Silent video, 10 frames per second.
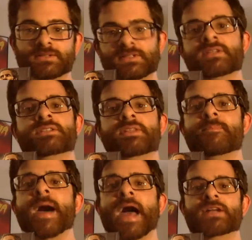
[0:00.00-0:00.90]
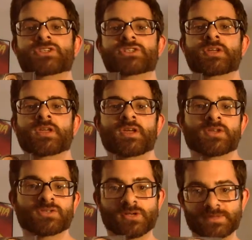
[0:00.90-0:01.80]
into the match.
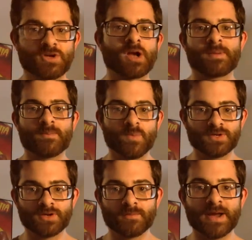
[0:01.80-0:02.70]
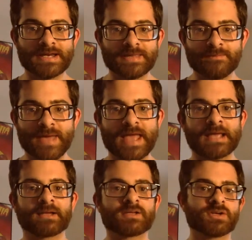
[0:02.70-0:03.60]
So he'll be talking about Money in the
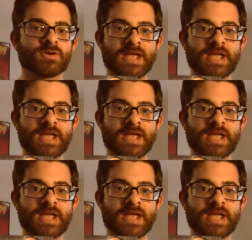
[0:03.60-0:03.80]
Bank,